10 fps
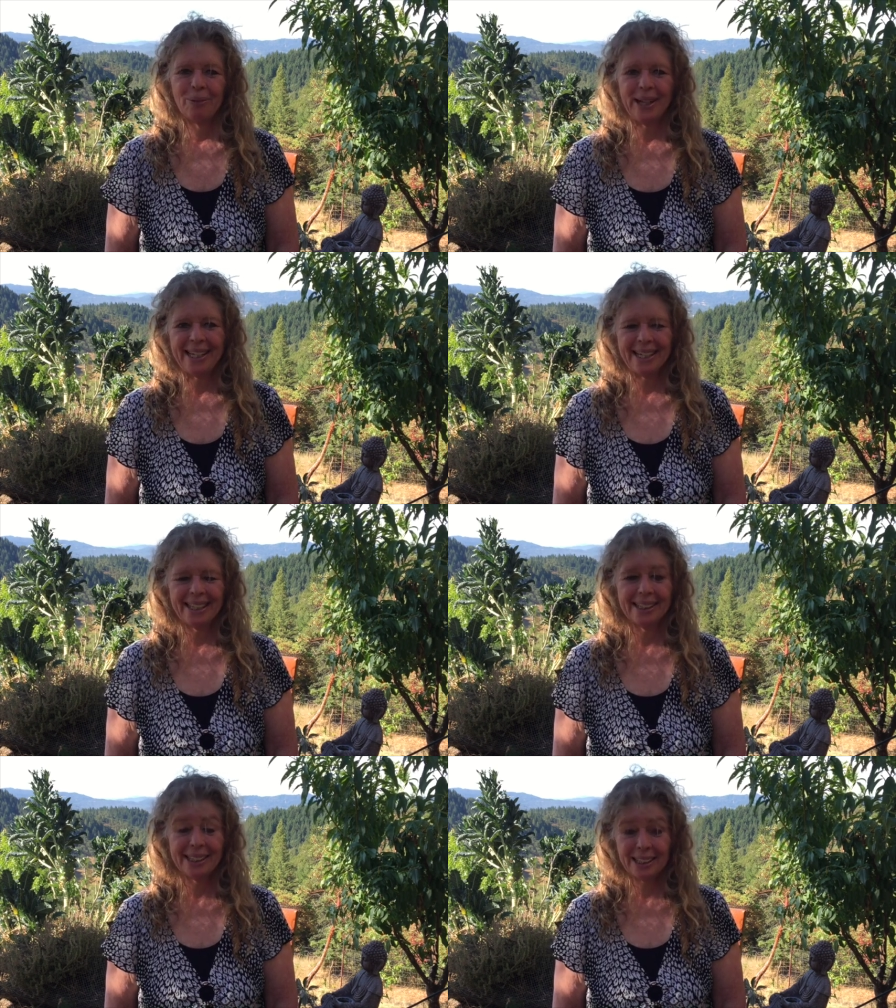We
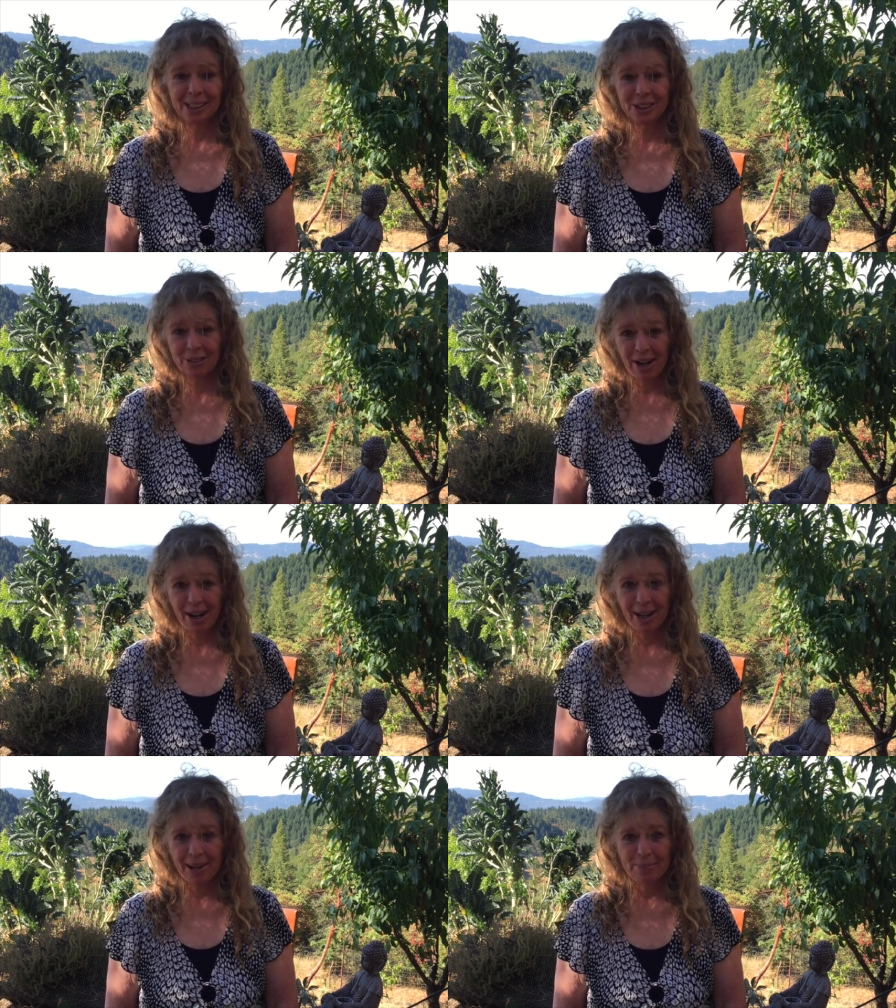can
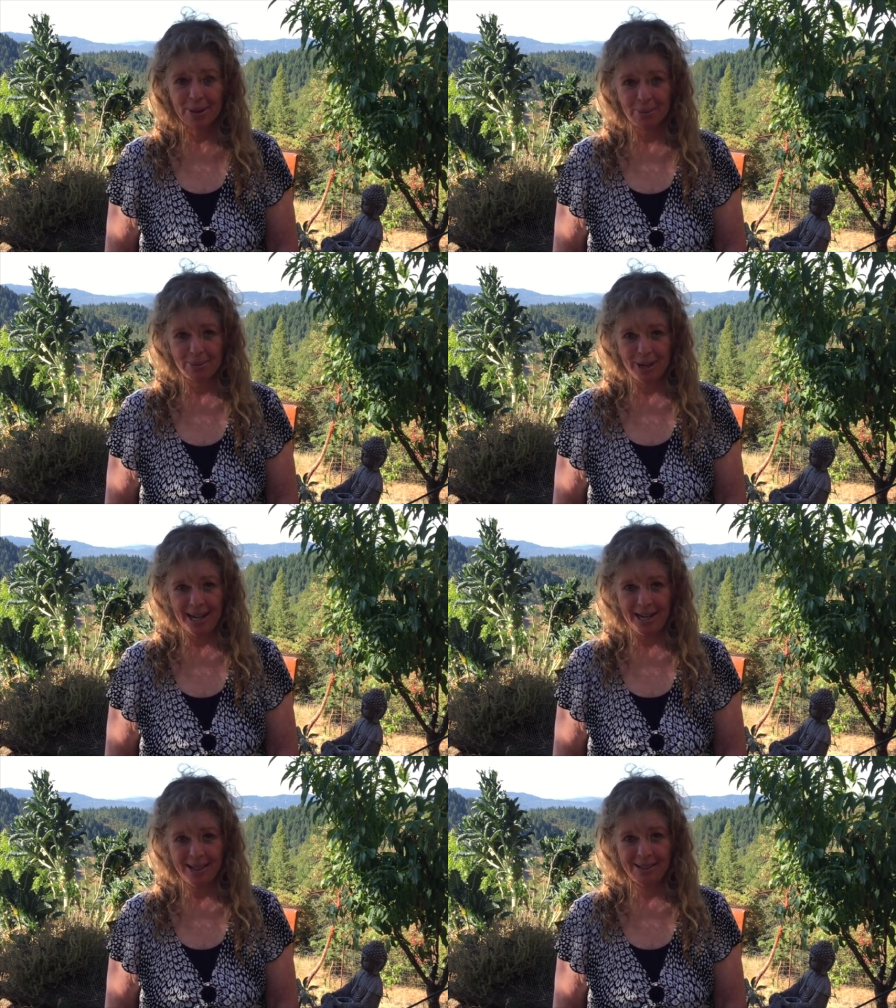describe the
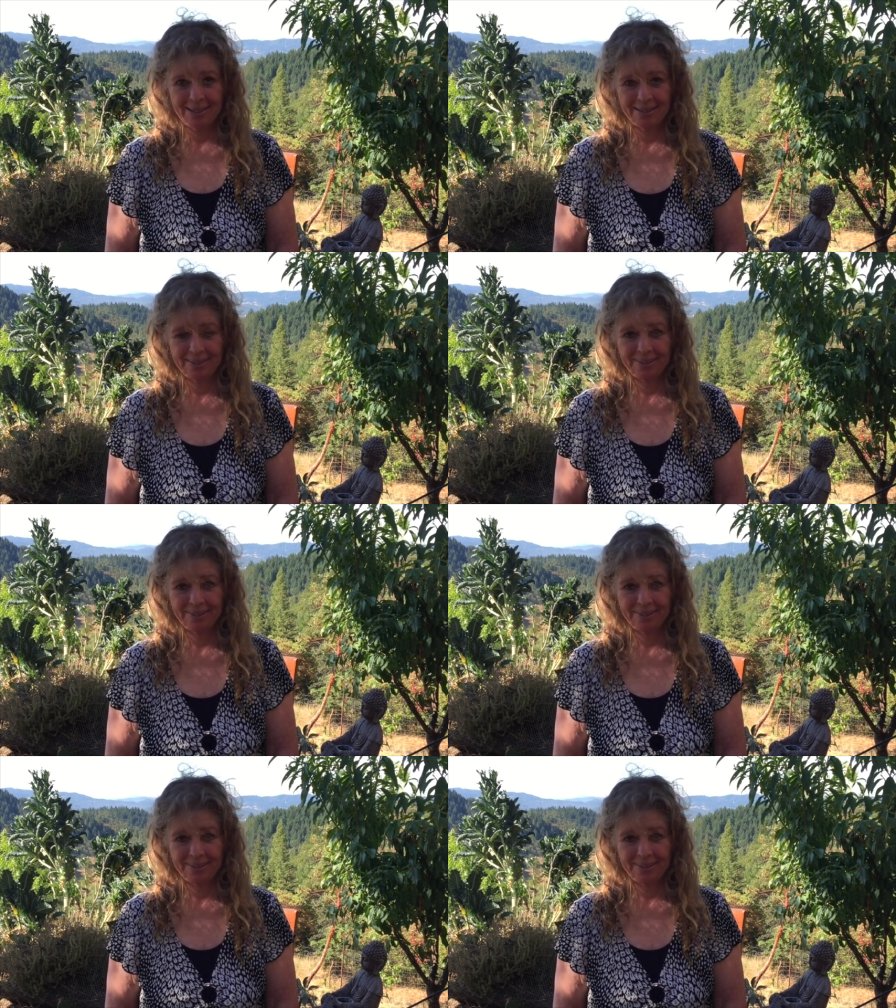brain